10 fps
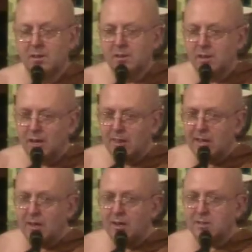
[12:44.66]
And at
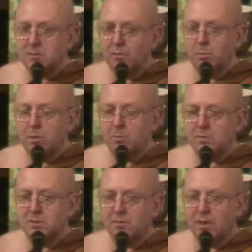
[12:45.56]
that last few
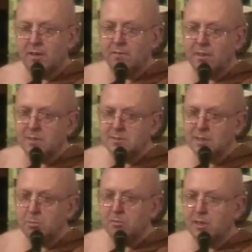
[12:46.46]
moments of life, it
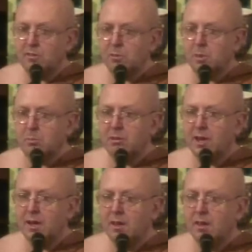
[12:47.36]
separates from the
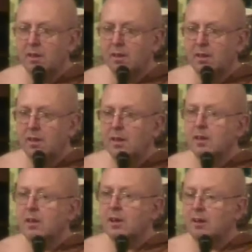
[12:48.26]
brain.
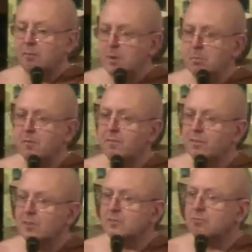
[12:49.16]
I remember
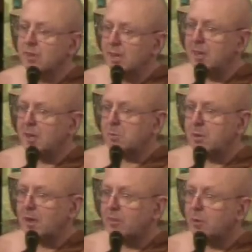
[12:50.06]
first reading
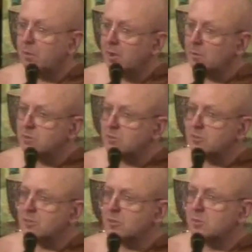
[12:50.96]
about that when I was a
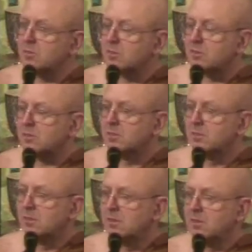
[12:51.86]
student.
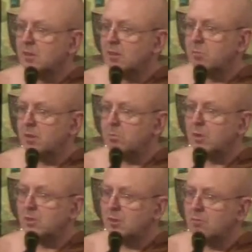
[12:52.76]
I
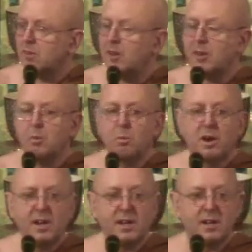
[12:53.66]
remember reading
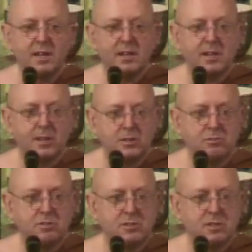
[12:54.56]
widely in
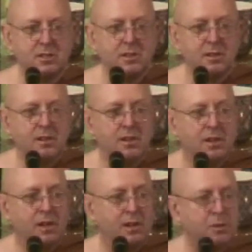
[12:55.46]
literature,
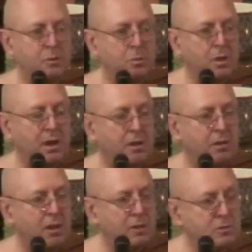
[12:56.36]
and I
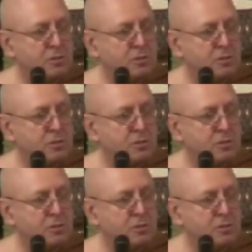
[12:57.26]
used to